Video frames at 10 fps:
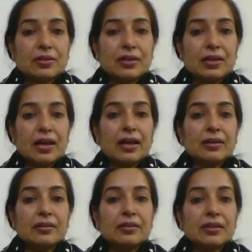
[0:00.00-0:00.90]

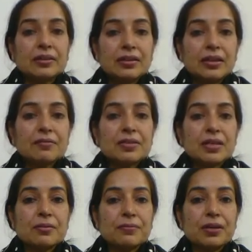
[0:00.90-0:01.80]
and gives
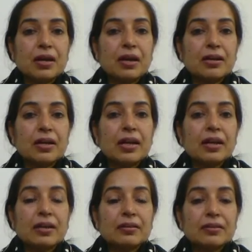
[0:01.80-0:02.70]
a flower,
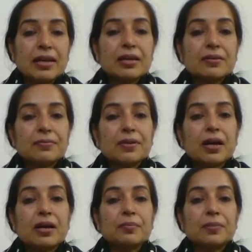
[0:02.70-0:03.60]
and that
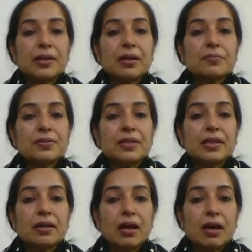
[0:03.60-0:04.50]
flower becomes
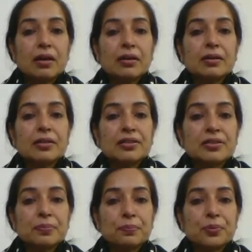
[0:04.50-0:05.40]
the
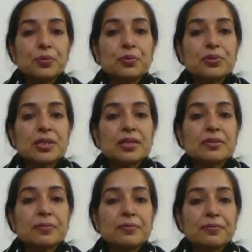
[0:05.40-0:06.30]

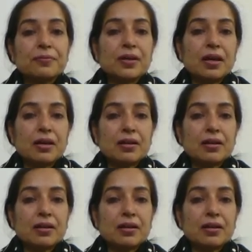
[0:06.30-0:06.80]
undisputed flower.